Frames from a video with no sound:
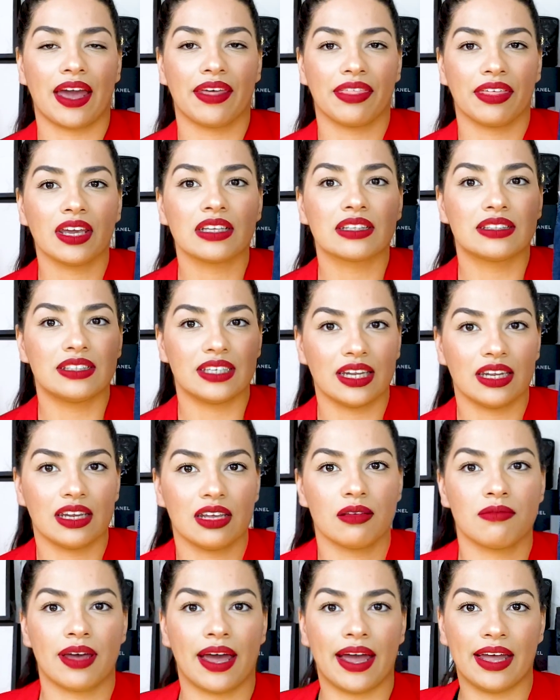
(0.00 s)
I think
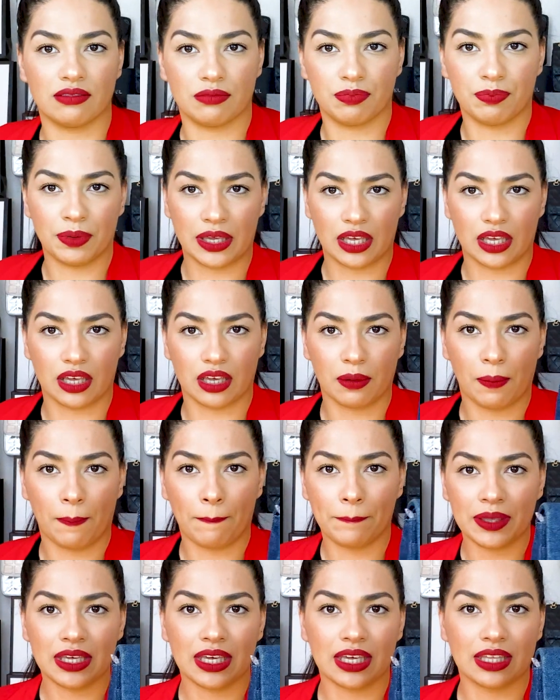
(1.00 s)
denim and pink
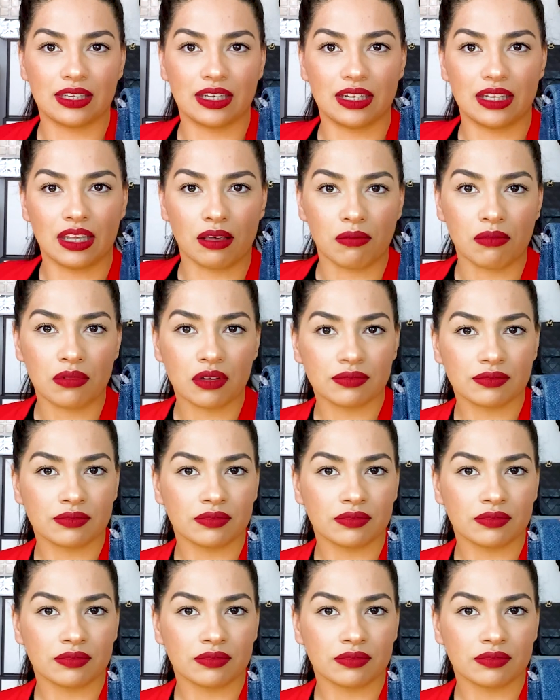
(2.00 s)
and denim